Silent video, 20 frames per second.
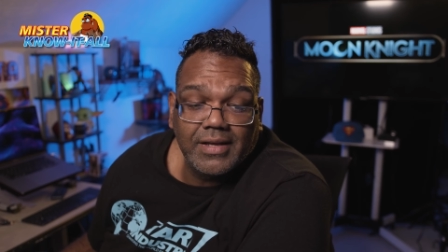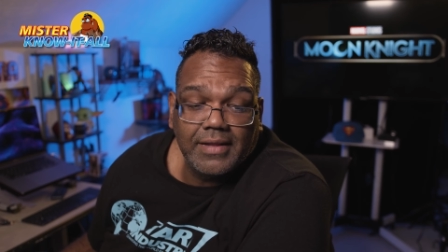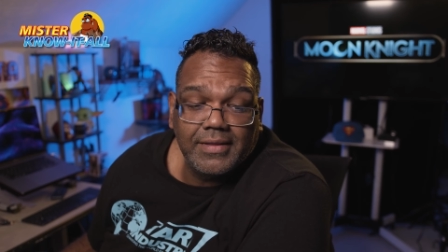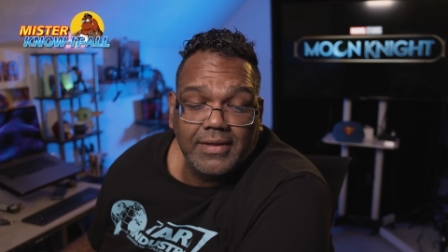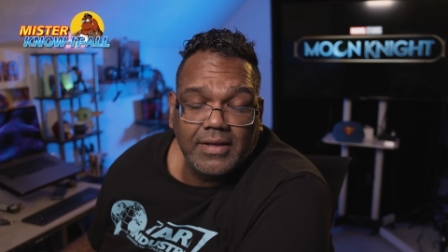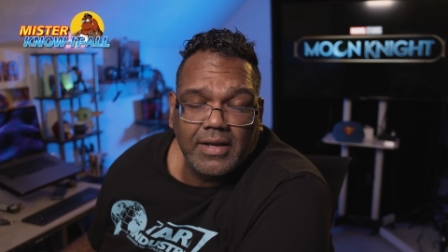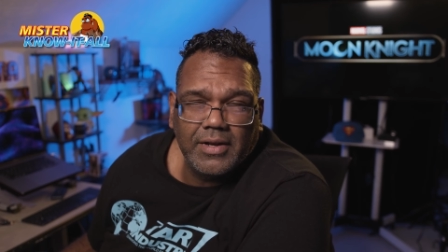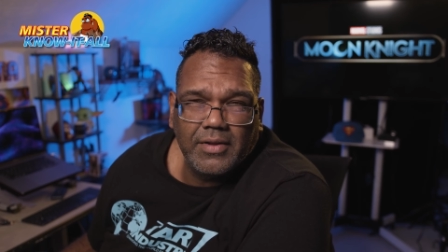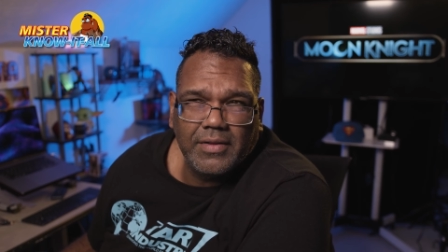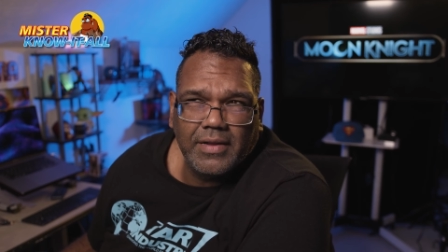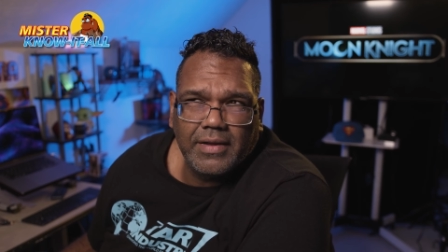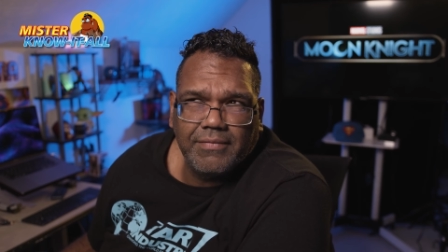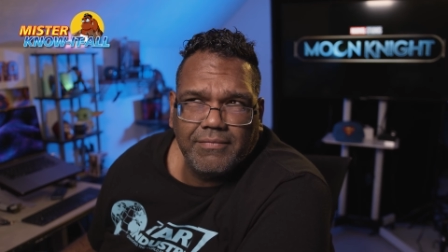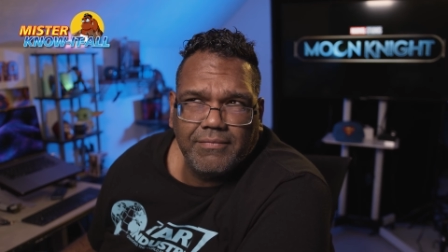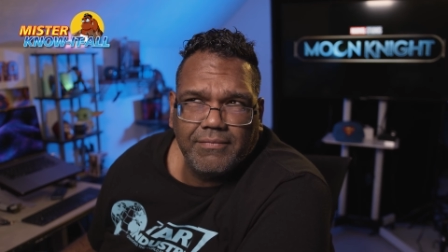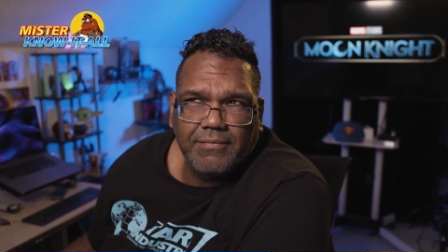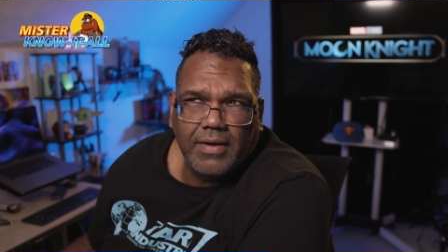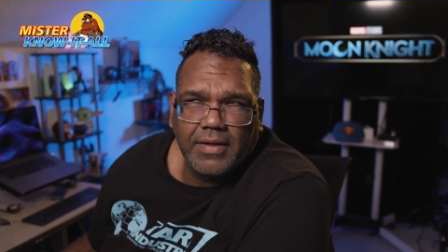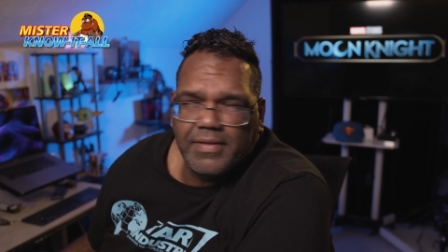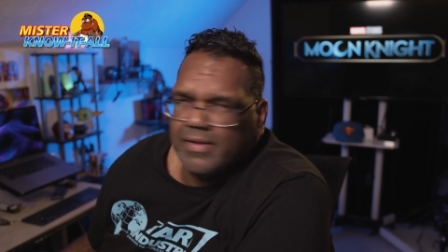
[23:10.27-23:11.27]
I
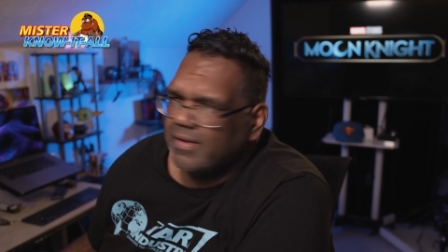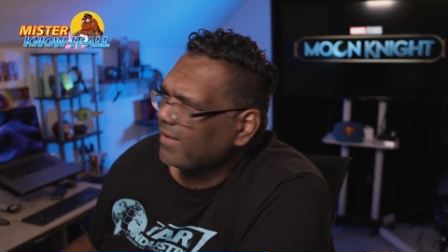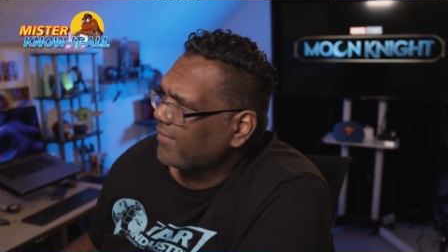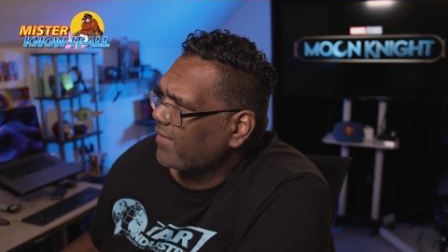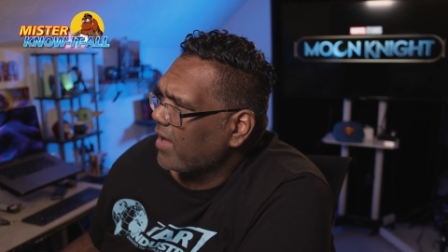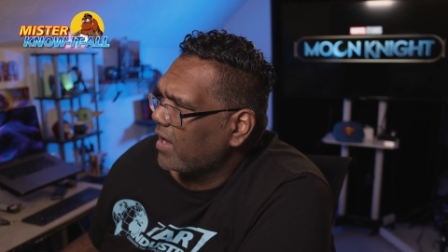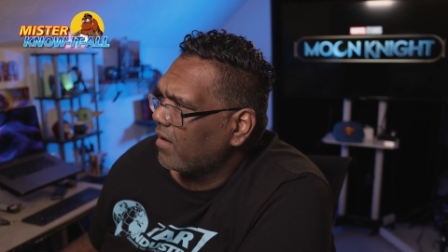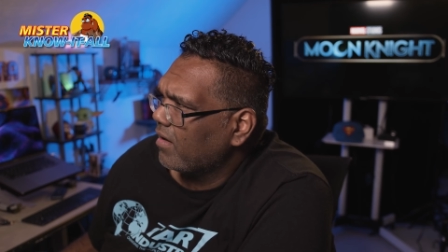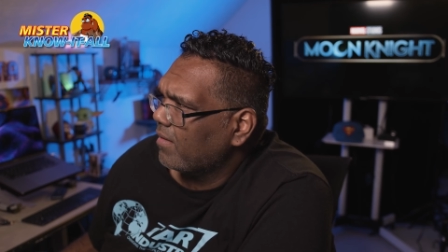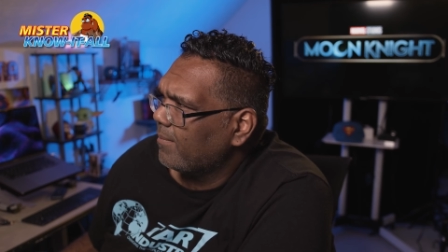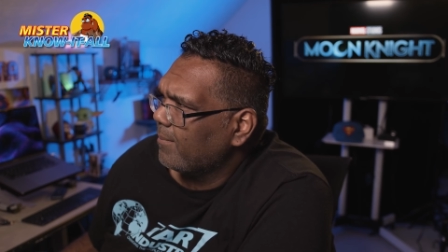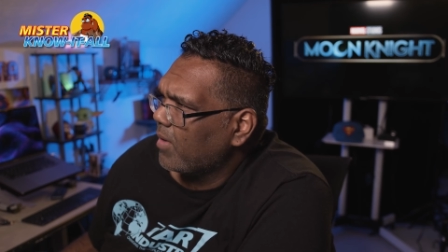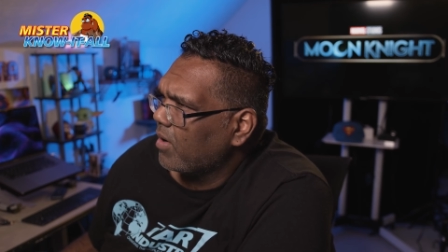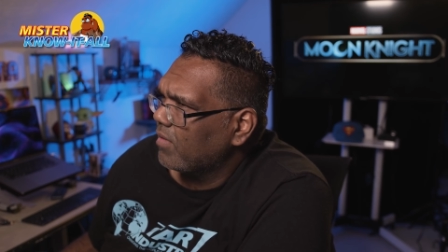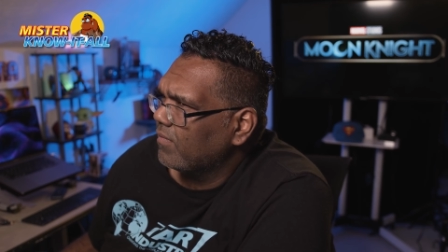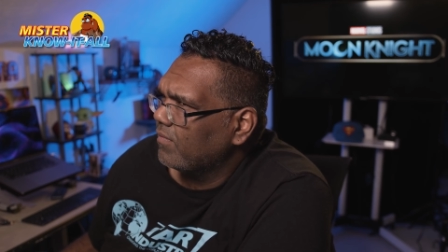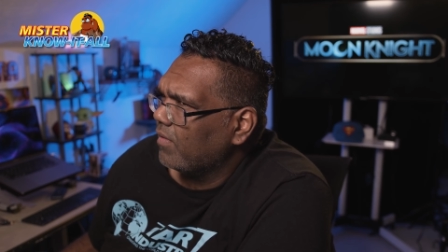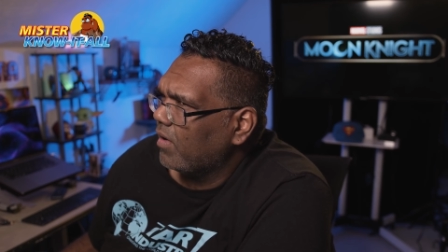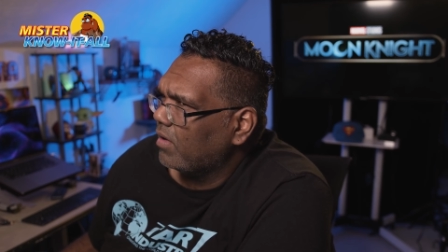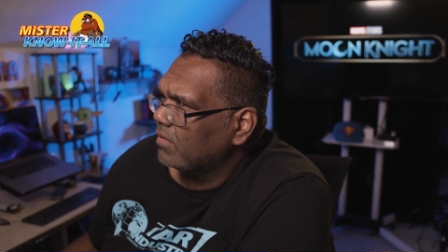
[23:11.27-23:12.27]
think they've got it on
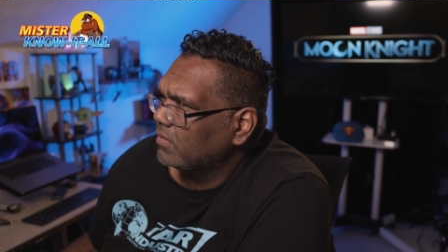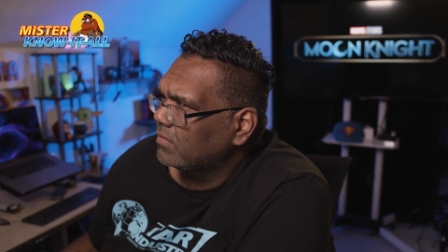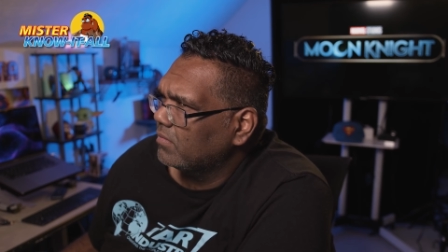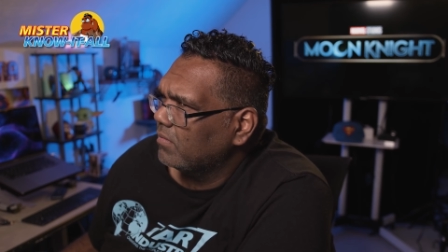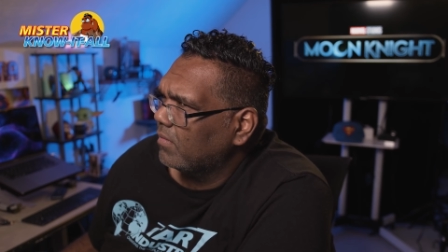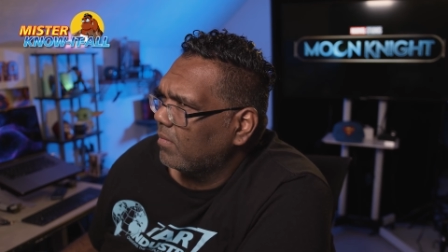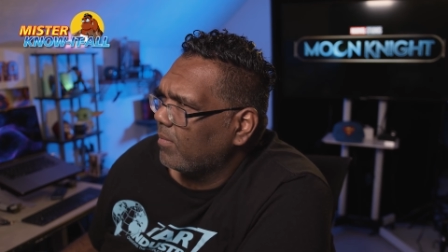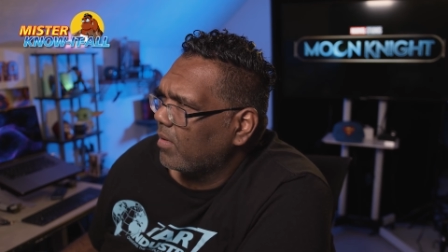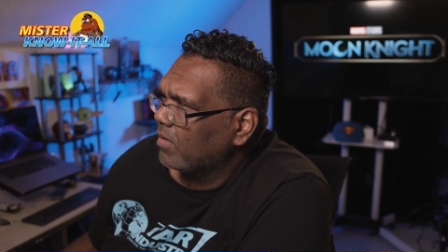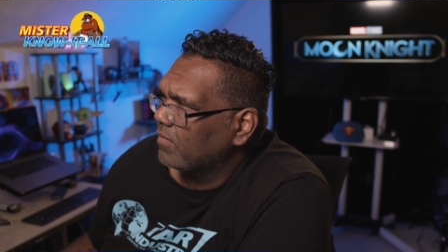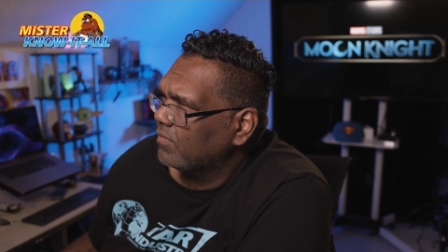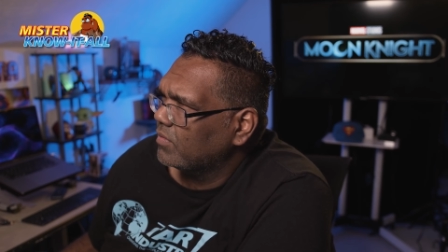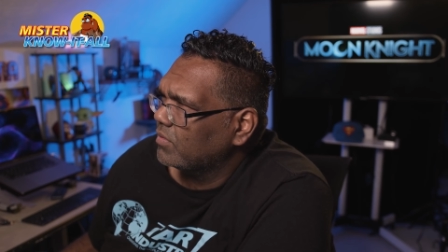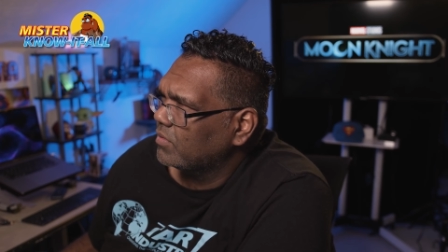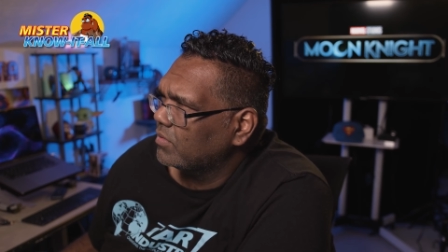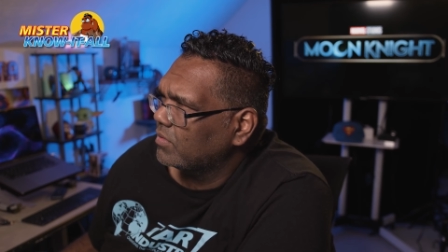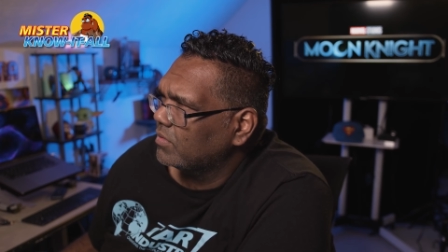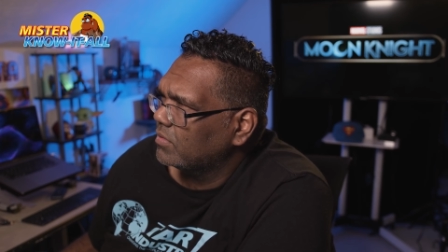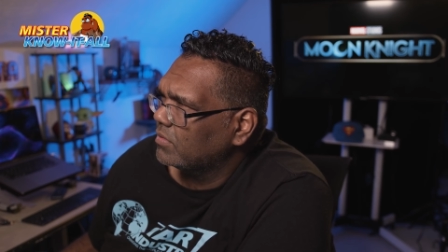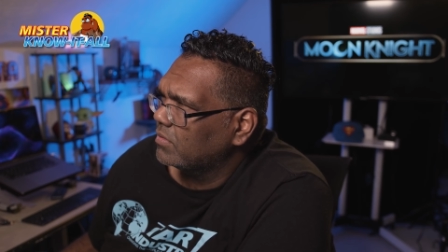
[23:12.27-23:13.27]

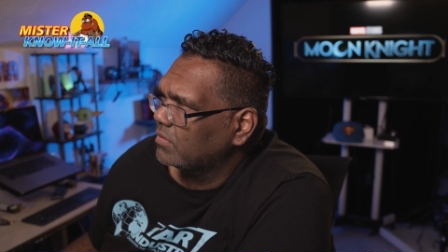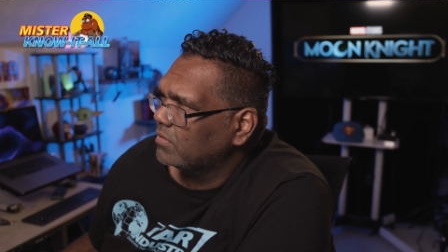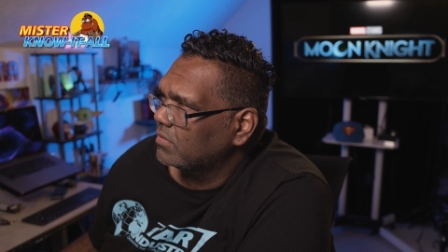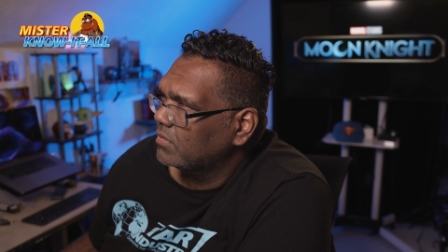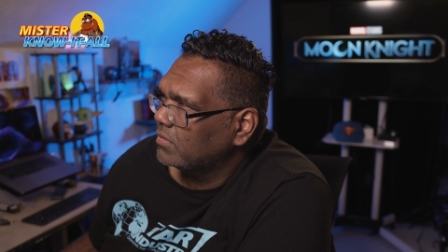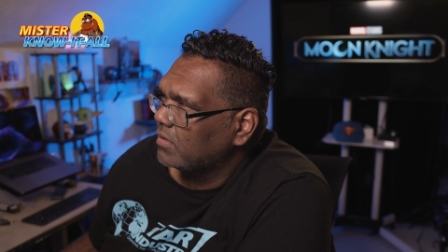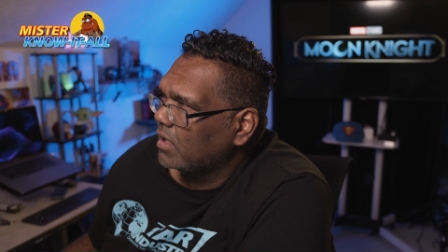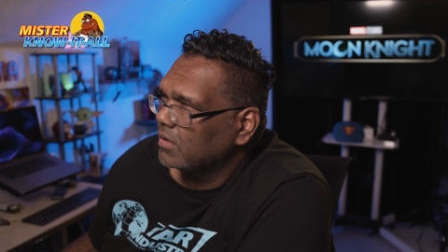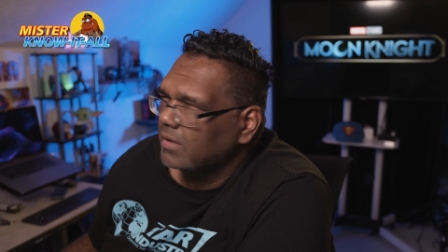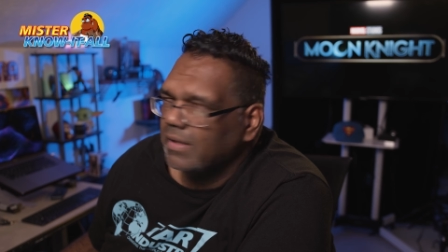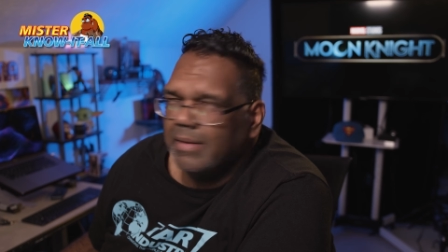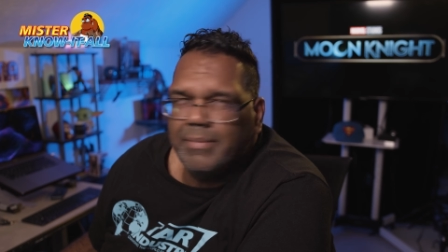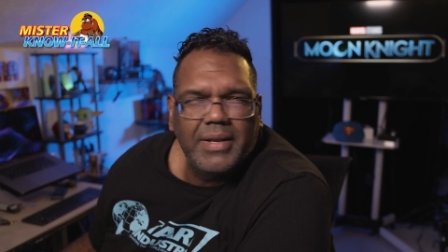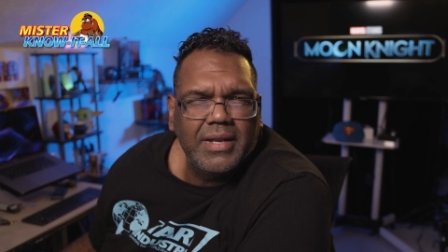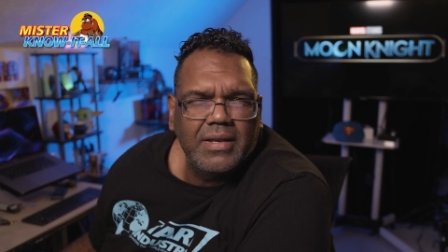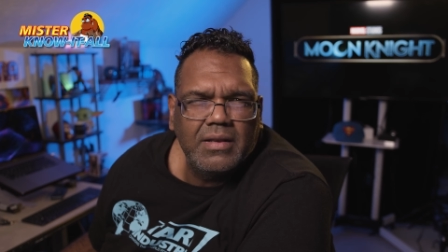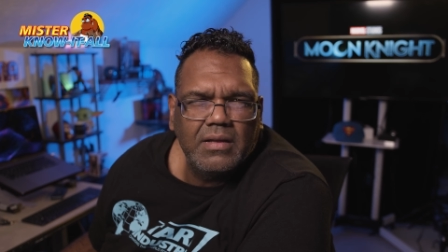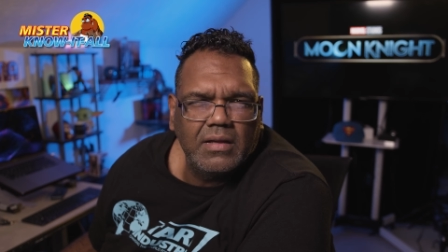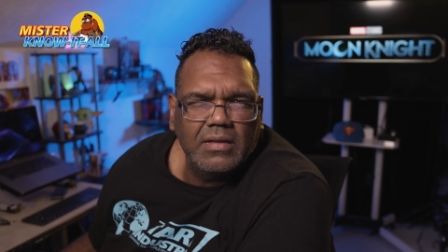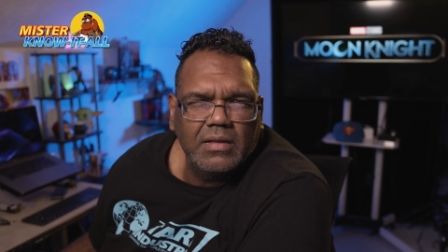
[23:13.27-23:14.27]
Marvel
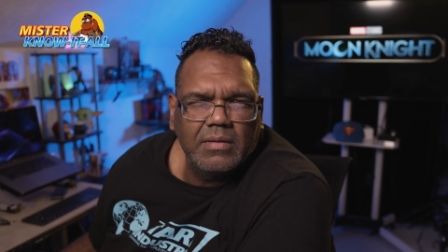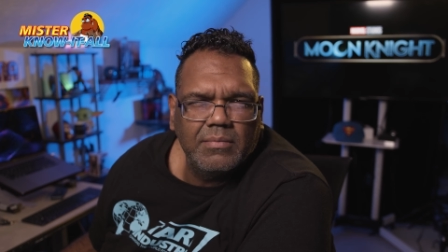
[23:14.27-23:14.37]
Unlimited.